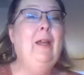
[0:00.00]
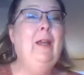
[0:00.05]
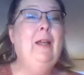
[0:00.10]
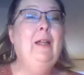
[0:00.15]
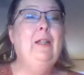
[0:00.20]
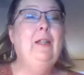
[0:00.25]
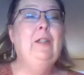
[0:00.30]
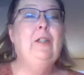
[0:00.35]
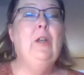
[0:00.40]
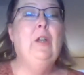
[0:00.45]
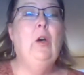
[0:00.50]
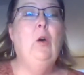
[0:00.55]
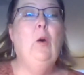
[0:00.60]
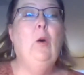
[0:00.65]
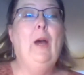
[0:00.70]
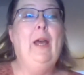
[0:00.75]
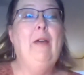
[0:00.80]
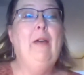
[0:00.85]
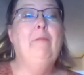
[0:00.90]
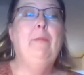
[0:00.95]
So
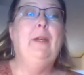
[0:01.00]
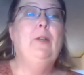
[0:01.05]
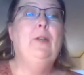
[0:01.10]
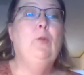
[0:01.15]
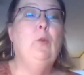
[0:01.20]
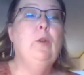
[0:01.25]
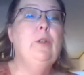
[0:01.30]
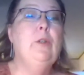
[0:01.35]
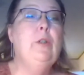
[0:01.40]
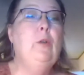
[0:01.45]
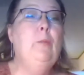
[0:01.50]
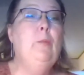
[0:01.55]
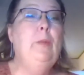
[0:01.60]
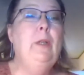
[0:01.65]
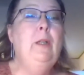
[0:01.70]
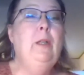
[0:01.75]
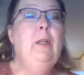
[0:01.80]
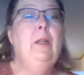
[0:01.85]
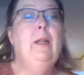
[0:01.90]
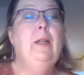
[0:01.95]
I have my doors
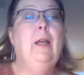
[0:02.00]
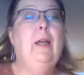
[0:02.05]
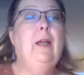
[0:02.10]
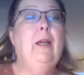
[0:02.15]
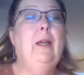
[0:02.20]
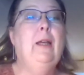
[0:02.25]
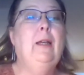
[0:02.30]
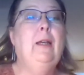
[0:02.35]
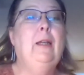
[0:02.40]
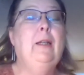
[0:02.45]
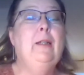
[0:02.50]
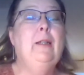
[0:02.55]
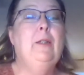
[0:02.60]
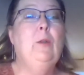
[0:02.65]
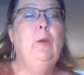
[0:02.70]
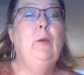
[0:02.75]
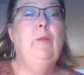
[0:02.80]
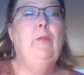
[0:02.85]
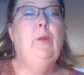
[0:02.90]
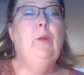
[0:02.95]
open, and
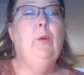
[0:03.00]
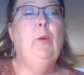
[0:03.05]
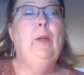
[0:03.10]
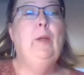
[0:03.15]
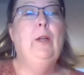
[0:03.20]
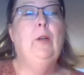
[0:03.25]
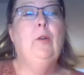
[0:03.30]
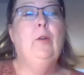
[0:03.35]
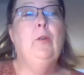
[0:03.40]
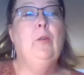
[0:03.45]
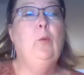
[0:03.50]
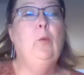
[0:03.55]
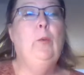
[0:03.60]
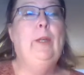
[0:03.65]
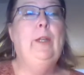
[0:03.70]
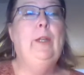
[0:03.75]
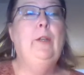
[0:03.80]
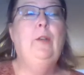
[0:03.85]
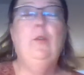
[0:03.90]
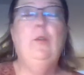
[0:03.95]
so if you hear the
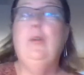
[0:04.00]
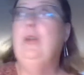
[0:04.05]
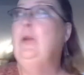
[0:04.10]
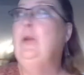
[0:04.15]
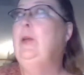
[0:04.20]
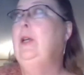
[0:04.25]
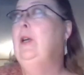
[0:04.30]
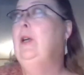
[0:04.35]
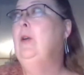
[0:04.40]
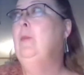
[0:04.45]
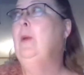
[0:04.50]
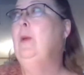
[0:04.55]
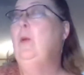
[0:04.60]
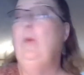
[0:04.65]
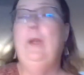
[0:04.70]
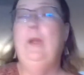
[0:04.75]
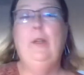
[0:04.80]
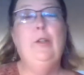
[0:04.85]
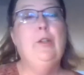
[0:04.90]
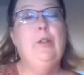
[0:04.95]
wind or you hear my
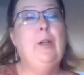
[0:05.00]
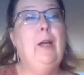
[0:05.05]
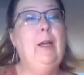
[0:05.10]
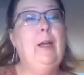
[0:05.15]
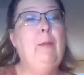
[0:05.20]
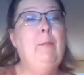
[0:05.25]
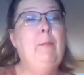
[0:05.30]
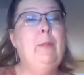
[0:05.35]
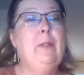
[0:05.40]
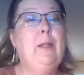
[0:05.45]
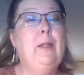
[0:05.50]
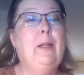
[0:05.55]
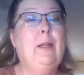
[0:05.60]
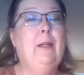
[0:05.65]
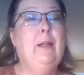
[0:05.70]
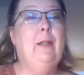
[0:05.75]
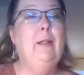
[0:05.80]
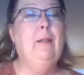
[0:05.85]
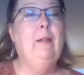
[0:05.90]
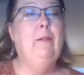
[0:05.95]
wind chimes,
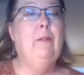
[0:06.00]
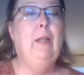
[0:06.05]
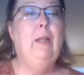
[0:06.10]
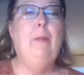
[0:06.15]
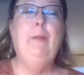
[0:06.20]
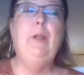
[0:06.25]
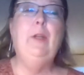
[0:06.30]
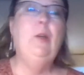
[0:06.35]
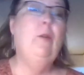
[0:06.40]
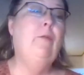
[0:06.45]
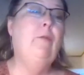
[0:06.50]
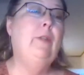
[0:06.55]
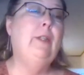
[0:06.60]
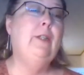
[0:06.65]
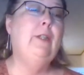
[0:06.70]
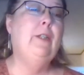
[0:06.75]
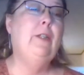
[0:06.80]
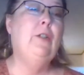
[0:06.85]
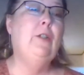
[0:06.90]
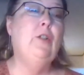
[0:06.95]
let me know if it's
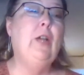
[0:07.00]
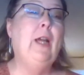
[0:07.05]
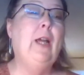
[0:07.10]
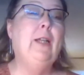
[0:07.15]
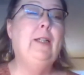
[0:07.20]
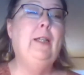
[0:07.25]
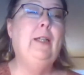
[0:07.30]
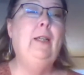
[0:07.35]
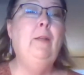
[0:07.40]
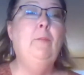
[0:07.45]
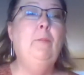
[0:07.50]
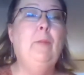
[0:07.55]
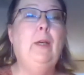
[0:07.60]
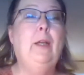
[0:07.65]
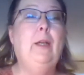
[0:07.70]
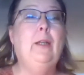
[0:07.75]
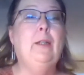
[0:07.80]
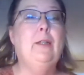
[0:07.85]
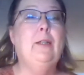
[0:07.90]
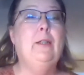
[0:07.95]
distracting,
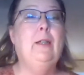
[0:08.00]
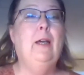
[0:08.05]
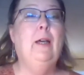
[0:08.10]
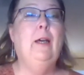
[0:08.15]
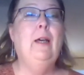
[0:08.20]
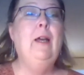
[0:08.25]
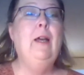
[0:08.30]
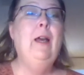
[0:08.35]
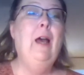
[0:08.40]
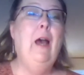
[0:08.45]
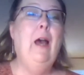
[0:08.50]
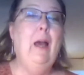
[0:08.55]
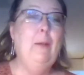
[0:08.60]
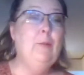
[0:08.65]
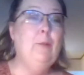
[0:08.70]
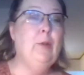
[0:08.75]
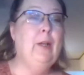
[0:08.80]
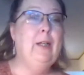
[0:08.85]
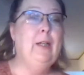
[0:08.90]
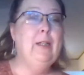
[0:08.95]
but I'm
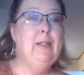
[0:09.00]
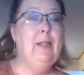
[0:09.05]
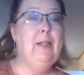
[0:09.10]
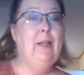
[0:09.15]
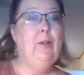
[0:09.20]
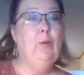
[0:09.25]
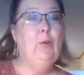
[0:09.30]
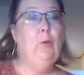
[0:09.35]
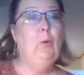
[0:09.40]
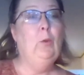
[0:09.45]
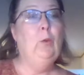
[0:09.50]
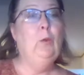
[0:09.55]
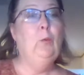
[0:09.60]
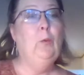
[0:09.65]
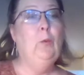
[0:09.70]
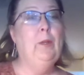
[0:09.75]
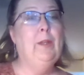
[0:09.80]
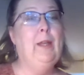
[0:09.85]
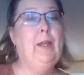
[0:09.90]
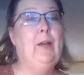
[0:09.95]
trying to stay cool
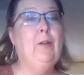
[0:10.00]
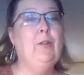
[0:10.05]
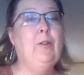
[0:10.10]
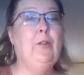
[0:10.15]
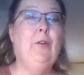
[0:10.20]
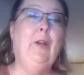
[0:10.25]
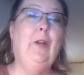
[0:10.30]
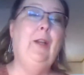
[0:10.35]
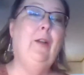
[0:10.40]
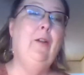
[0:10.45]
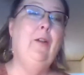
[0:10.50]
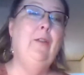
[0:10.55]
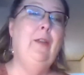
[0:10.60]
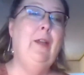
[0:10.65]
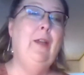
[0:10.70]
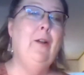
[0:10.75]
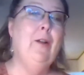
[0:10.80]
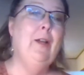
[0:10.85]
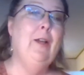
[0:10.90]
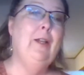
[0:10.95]
without turning on
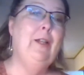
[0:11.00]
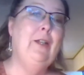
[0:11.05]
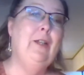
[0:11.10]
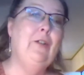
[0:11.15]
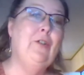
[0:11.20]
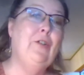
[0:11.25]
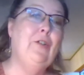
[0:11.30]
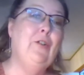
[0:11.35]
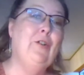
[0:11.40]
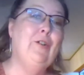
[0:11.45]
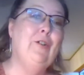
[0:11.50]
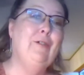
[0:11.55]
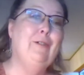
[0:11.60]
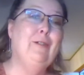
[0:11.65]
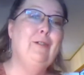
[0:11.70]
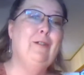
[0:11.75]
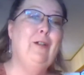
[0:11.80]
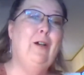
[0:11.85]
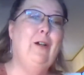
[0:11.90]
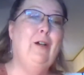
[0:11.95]
the air conditioner
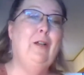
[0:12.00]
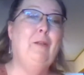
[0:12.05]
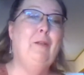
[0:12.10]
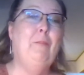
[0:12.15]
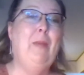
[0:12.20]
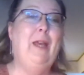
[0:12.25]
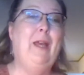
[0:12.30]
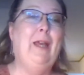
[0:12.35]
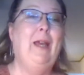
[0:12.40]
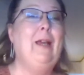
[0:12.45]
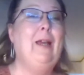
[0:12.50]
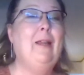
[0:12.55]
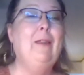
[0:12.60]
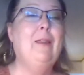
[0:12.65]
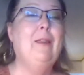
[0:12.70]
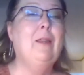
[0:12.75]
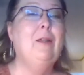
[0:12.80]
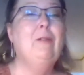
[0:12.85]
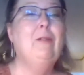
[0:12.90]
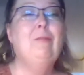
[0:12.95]
on May 8th
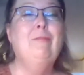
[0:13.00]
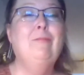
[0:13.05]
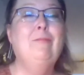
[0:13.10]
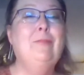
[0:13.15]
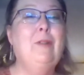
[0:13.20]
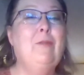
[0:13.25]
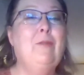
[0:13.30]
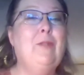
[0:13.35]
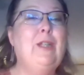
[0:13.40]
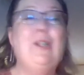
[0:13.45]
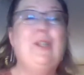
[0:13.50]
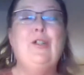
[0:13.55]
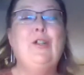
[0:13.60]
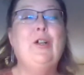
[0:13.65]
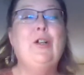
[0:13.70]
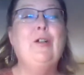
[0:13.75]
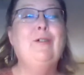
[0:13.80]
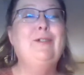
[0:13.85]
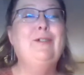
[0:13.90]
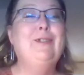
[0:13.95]
of this year.